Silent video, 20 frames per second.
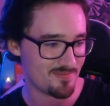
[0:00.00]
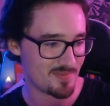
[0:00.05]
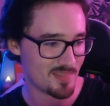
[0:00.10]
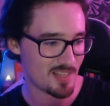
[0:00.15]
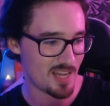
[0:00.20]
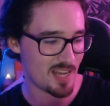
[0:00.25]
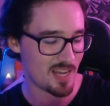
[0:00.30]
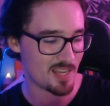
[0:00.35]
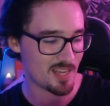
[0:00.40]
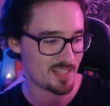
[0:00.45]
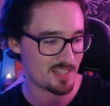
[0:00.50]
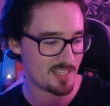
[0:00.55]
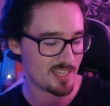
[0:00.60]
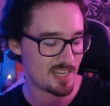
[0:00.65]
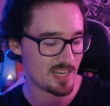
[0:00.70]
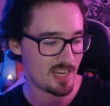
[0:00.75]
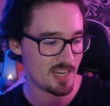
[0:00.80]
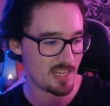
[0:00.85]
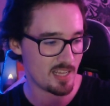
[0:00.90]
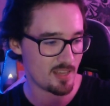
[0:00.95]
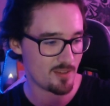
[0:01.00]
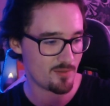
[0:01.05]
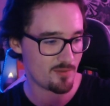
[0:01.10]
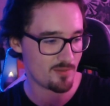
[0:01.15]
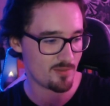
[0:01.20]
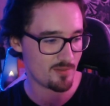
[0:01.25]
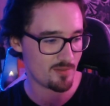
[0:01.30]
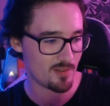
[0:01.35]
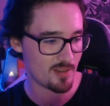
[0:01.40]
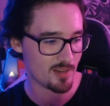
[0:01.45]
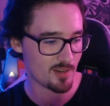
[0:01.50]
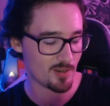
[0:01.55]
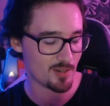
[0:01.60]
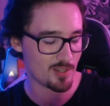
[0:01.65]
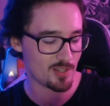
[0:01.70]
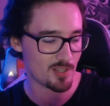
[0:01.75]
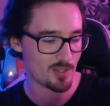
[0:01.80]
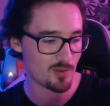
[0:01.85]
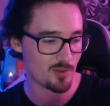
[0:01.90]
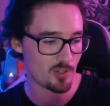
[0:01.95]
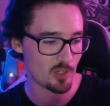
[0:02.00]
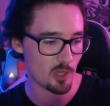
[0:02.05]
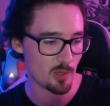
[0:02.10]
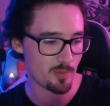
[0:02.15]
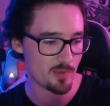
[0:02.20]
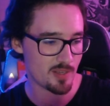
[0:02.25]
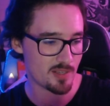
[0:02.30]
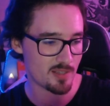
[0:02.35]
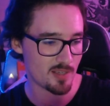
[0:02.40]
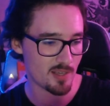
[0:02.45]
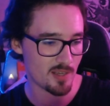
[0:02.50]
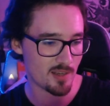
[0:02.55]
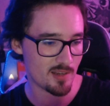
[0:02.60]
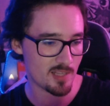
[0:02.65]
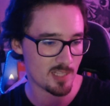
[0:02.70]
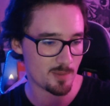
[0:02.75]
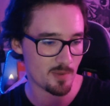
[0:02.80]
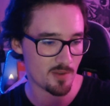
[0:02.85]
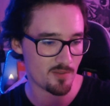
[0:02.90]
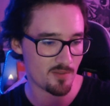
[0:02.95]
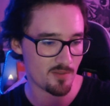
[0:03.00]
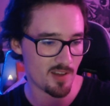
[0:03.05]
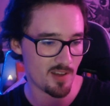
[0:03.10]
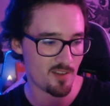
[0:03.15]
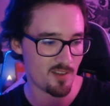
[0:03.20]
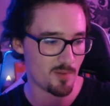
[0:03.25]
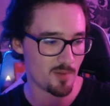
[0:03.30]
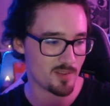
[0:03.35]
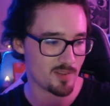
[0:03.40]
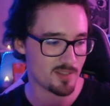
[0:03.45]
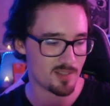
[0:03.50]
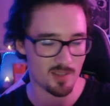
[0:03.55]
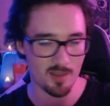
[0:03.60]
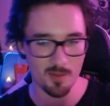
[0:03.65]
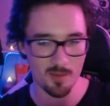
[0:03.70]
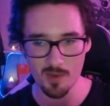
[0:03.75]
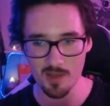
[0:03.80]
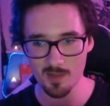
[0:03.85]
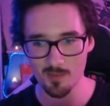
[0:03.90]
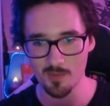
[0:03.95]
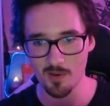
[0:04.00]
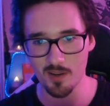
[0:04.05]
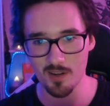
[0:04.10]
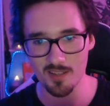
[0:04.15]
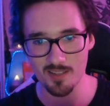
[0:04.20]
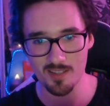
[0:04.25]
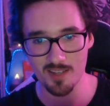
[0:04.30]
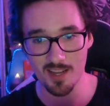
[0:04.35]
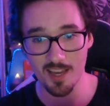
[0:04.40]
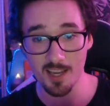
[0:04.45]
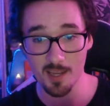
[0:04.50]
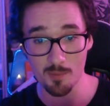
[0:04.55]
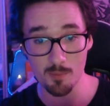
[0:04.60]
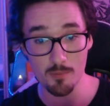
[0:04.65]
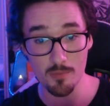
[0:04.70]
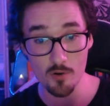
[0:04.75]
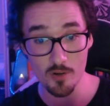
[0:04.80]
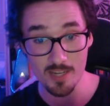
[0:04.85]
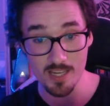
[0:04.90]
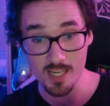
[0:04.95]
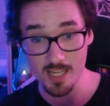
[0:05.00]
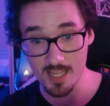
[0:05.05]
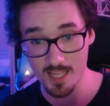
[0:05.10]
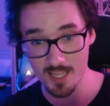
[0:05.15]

I did leave. I got a new job this year. It's been 5 months, and the best part is that I can breathe.